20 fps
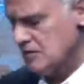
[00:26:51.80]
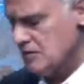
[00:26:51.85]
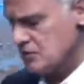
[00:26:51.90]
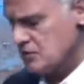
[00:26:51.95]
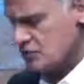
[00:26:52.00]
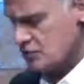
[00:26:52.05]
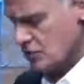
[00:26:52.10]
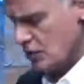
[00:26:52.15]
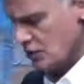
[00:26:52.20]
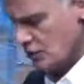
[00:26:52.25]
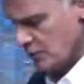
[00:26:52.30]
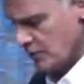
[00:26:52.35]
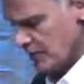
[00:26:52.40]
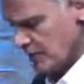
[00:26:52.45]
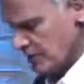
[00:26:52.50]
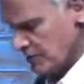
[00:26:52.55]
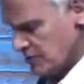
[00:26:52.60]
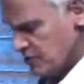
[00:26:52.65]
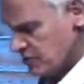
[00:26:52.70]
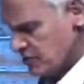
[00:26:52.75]

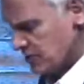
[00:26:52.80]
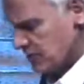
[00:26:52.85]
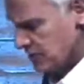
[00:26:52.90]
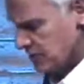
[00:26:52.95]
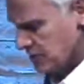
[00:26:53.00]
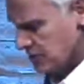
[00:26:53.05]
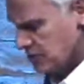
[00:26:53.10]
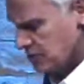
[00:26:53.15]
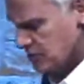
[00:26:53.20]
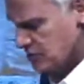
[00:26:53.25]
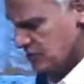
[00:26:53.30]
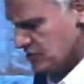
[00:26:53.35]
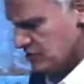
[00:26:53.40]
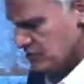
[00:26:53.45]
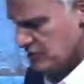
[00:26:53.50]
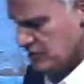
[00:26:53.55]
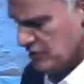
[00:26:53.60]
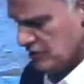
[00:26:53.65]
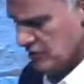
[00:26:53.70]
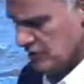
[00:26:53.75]
Songwriters say
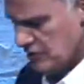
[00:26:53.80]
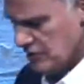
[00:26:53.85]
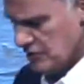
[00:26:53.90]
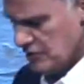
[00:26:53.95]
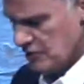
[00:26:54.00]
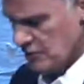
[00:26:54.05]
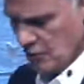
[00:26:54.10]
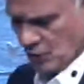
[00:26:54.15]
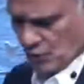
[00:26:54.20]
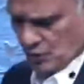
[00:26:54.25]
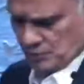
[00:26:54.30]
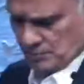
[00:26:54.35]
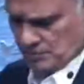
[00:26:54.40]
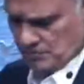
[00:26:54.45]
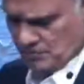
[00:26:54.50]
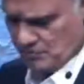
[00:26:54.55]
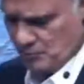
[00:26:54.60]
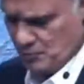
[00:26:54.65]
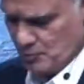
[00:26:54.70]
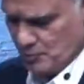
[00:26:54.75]
this long
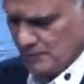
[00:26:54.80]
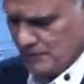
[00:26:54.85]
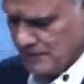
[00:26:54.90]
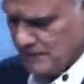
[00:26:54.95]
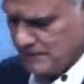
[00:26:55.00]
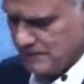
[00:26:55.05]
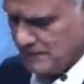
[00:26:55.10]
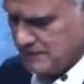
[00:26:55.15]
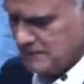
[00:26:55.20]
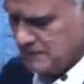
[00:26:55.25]
before